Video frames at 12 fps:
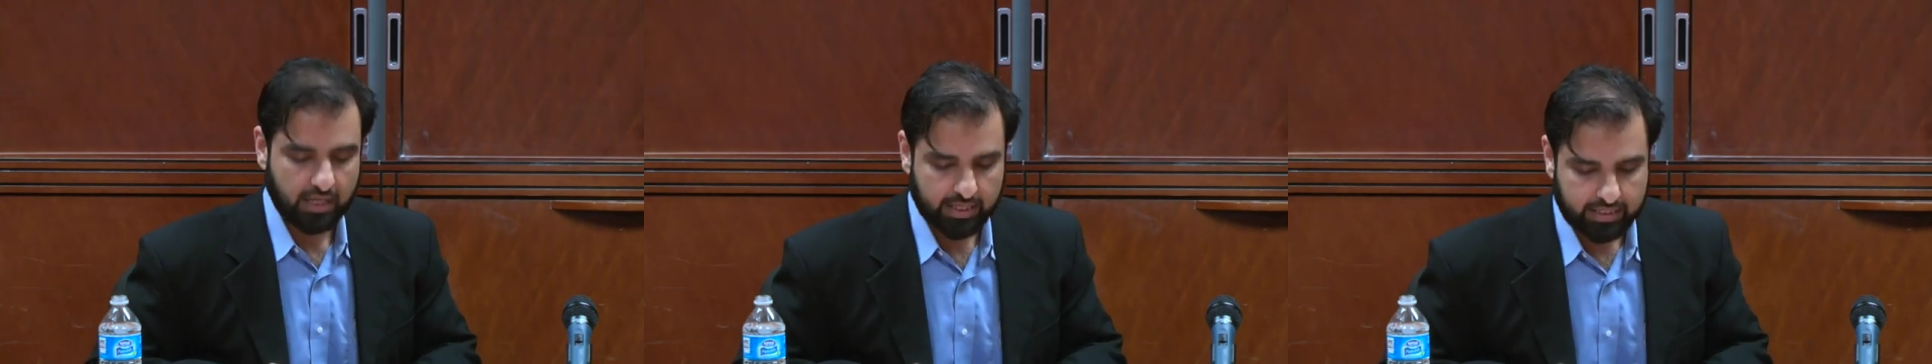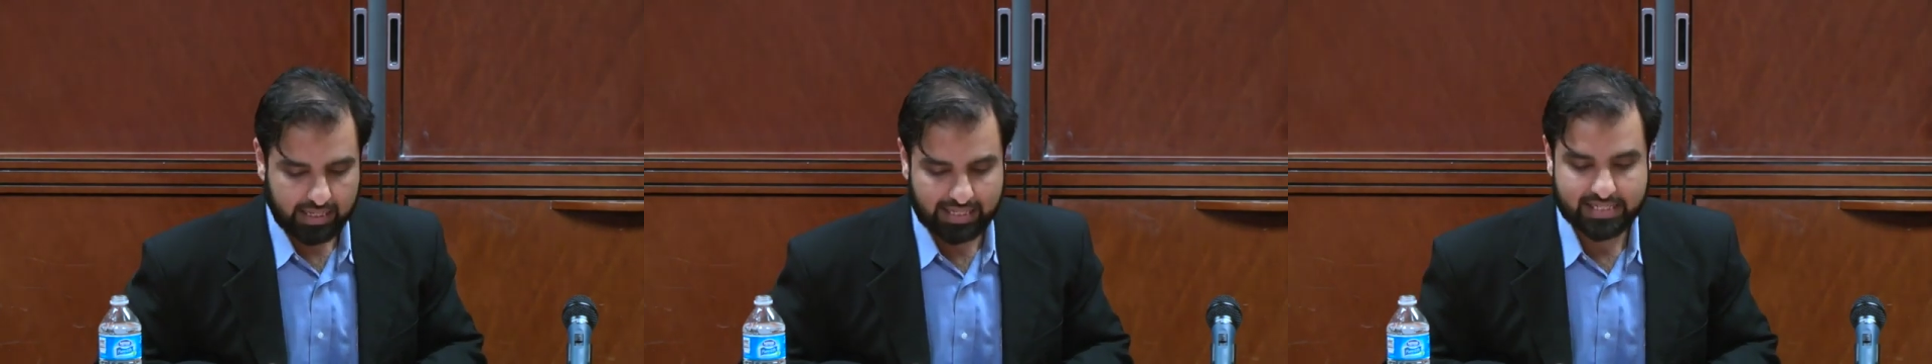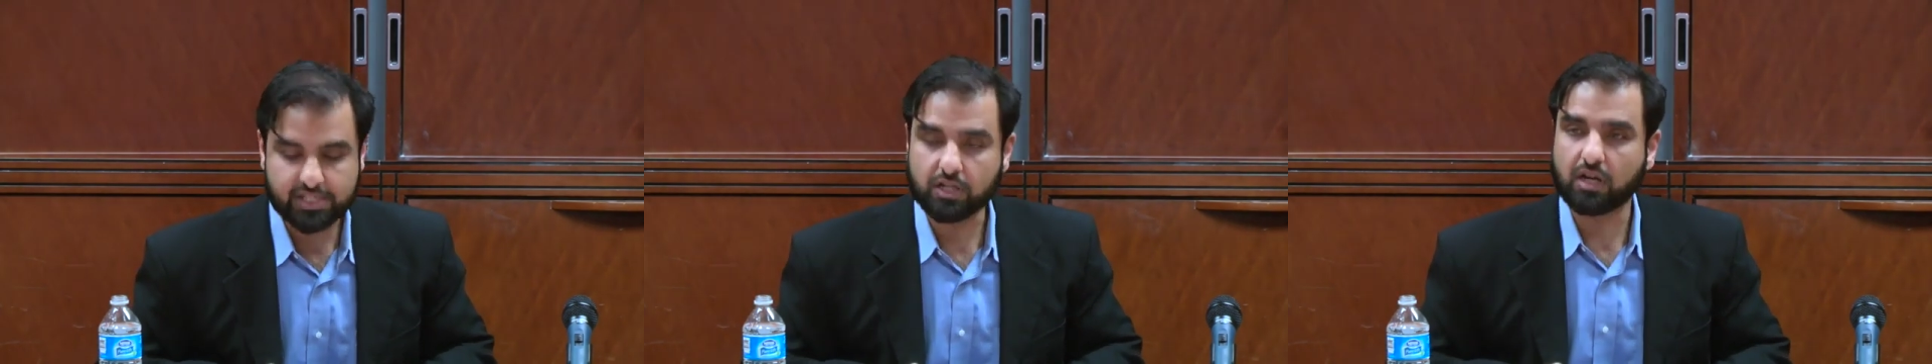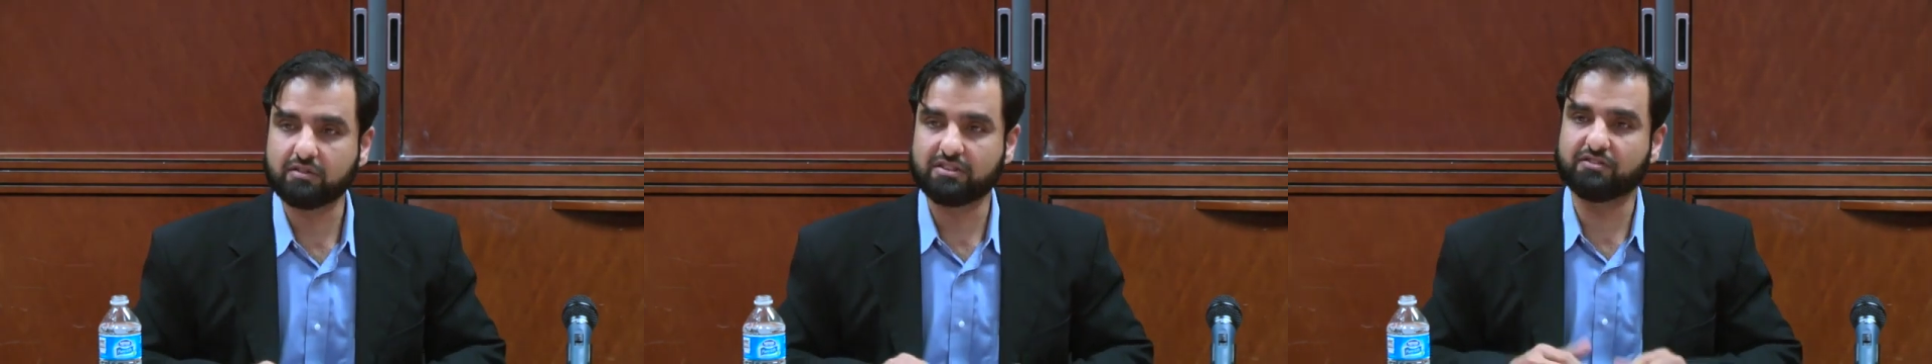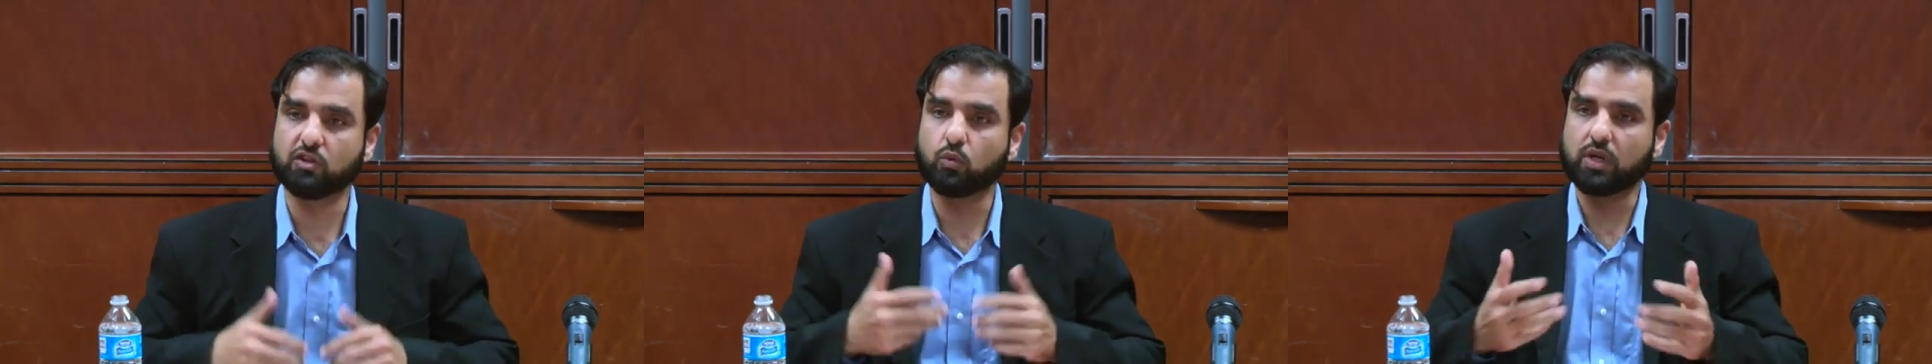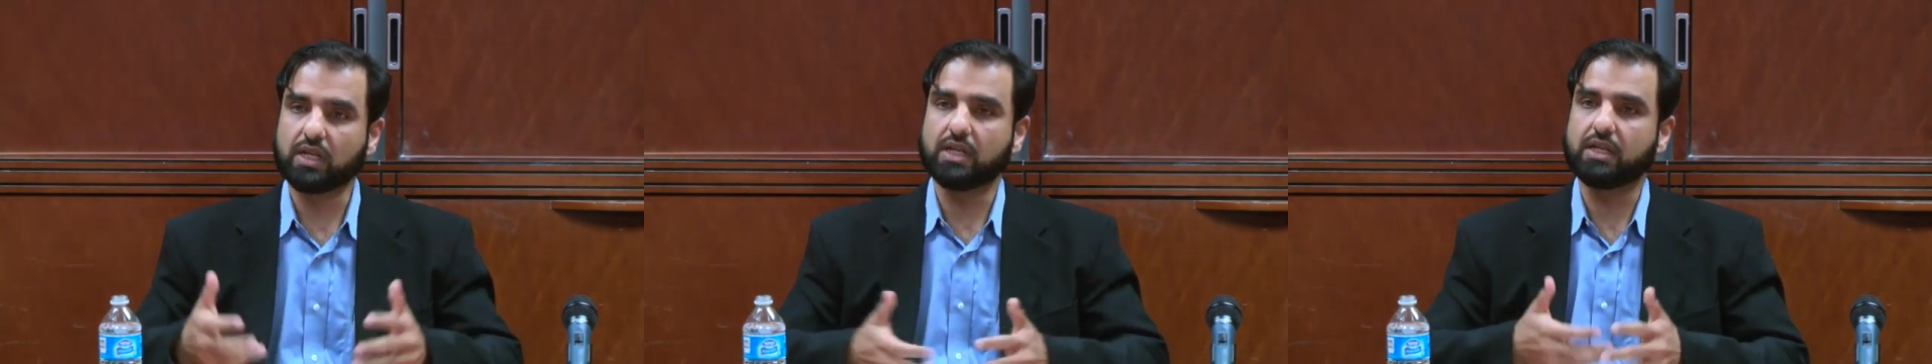a kind of, if you
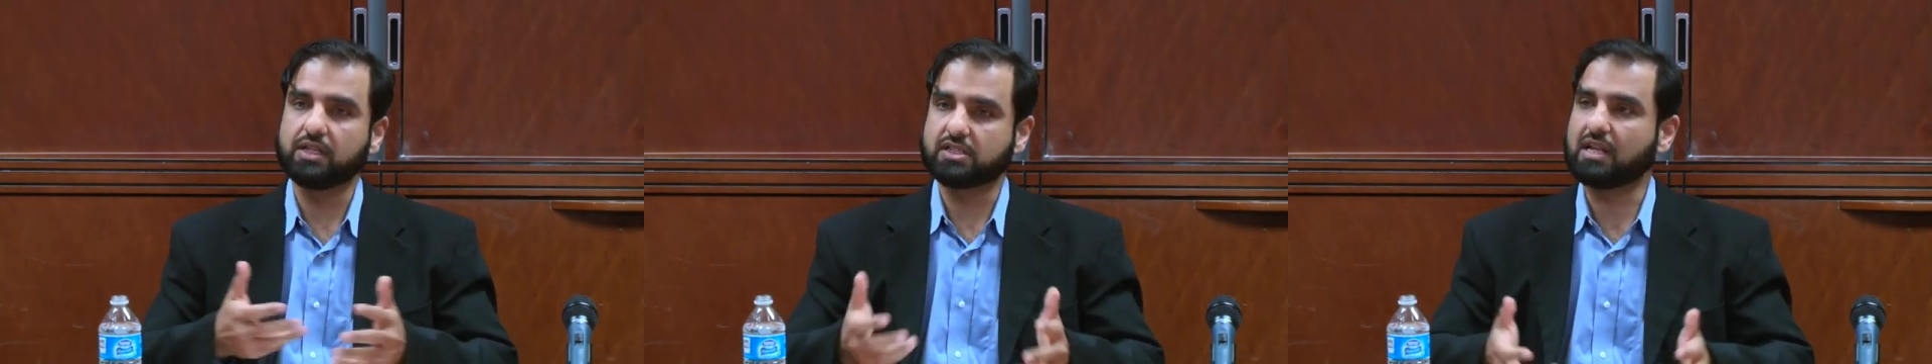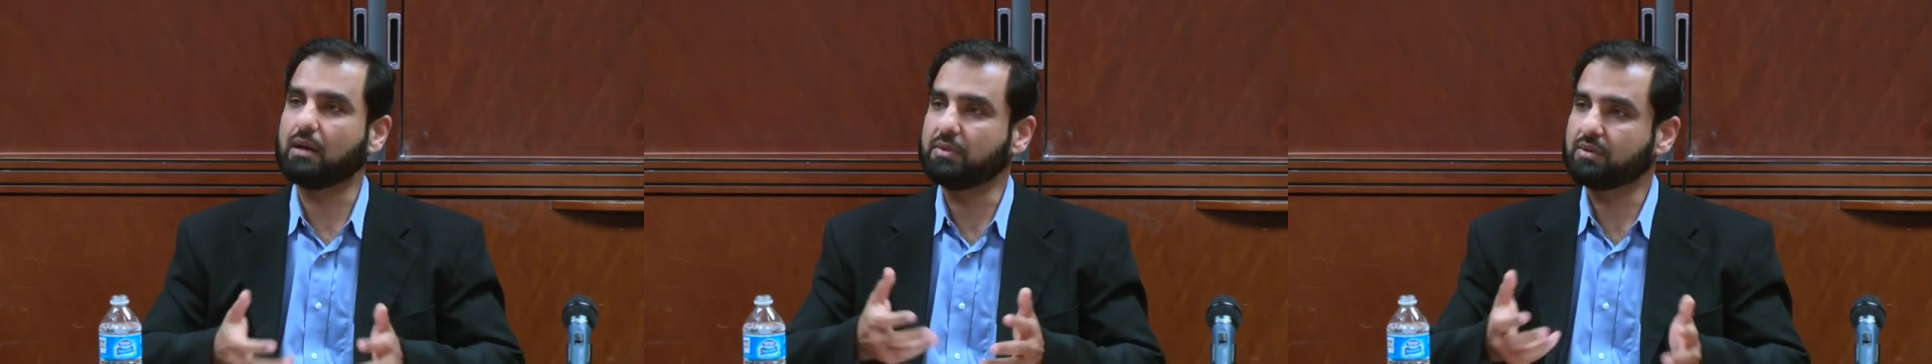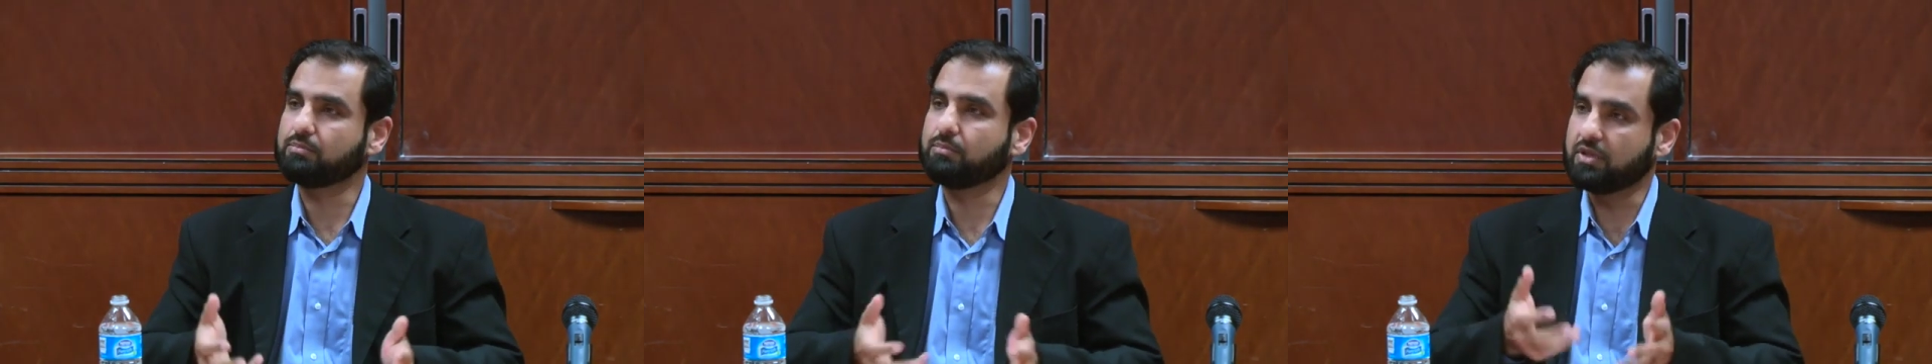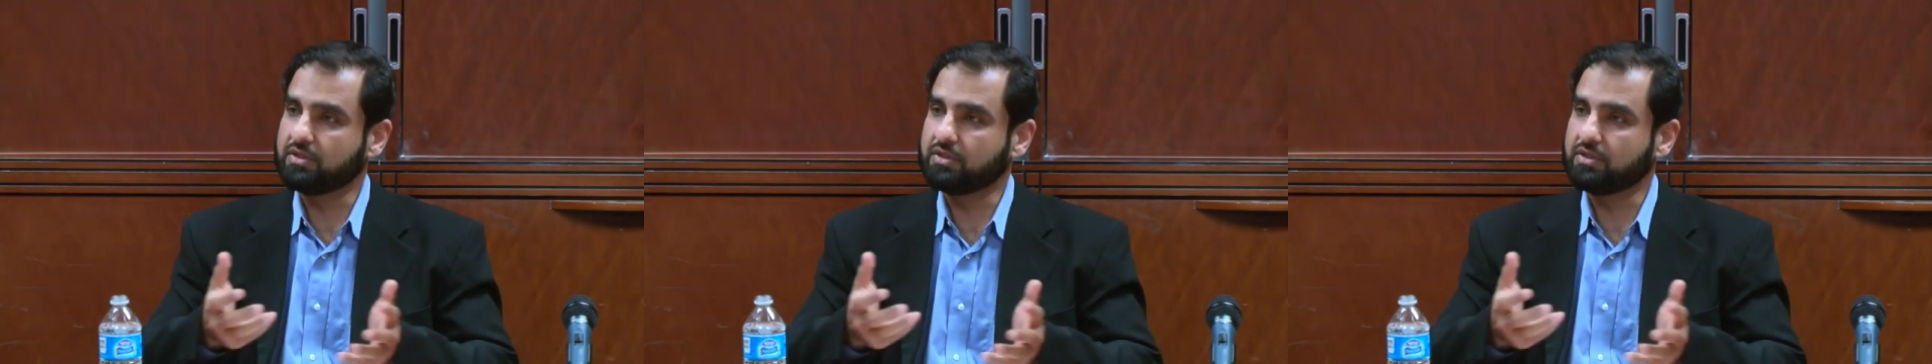will, an Islamic